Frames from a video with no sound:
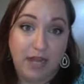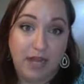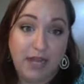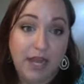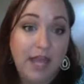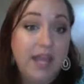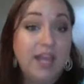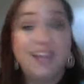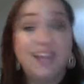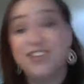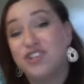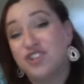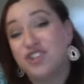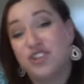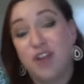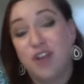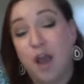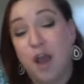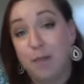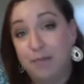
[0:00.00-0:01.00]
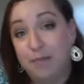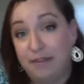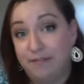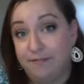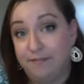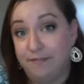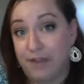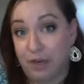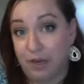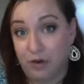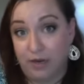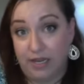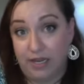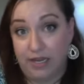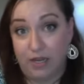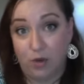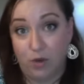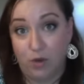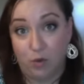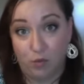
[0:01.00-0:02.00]
It should not be very
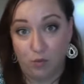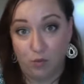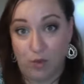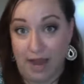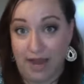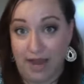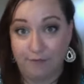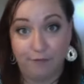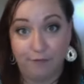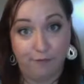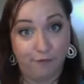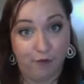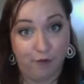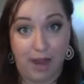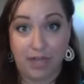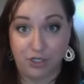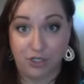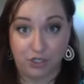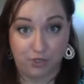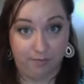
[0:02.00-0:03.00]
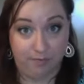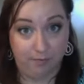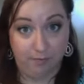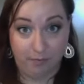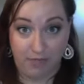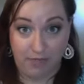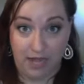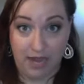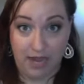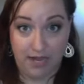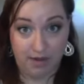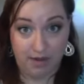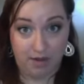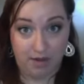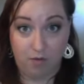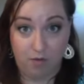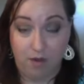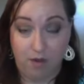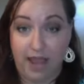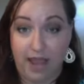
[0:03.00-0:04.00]
red, fresh blood,
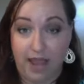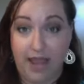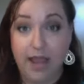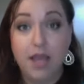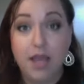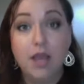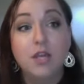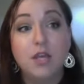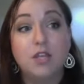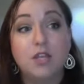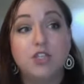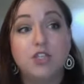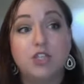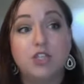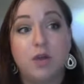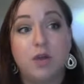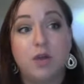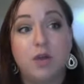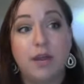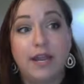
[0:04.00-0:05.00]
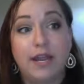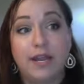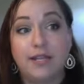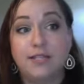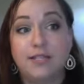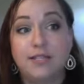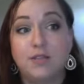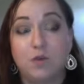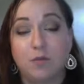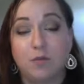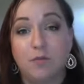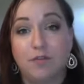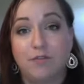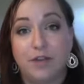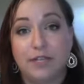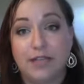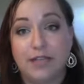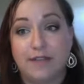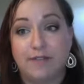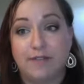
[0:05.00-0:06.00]
okay? So it is normal for
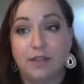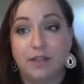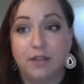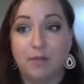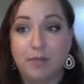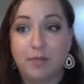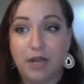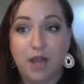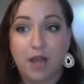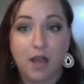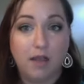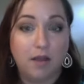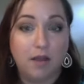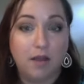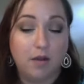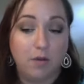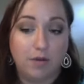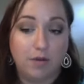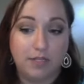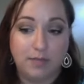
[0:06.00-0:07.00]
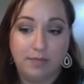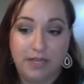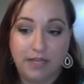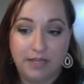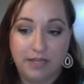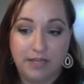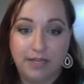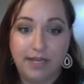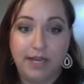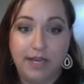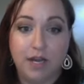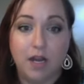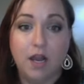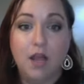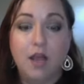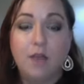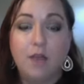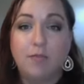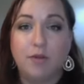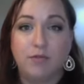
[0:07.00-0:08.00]
it to have a little bit of color or to be clear,
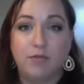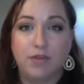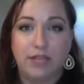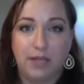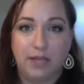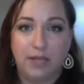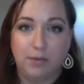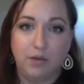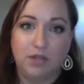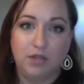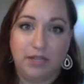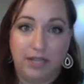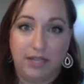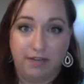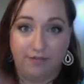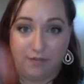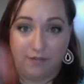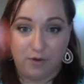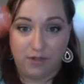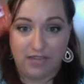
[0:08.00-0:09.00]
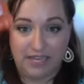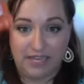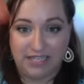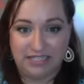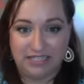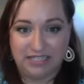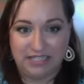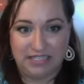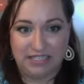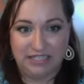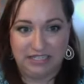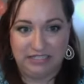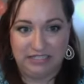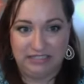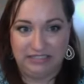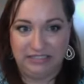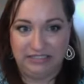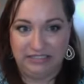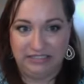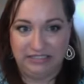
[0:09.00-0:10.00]
but really we're looking for this
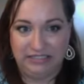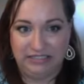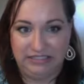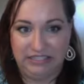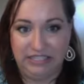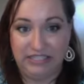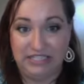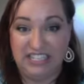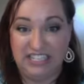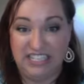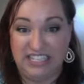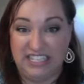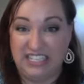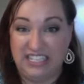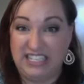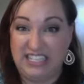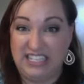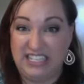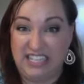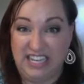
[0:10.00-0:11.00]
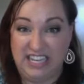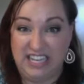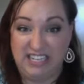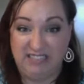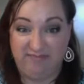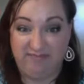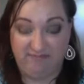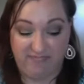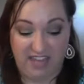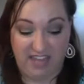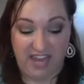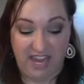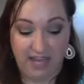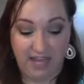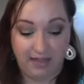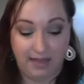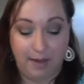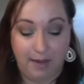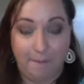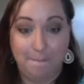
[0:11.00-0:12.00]
consistency, okay?
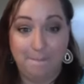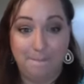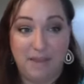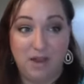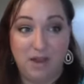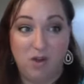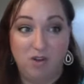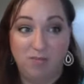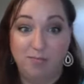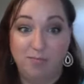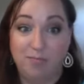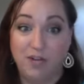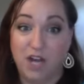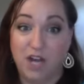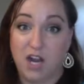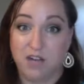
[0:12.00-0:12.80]
Like a big old booger.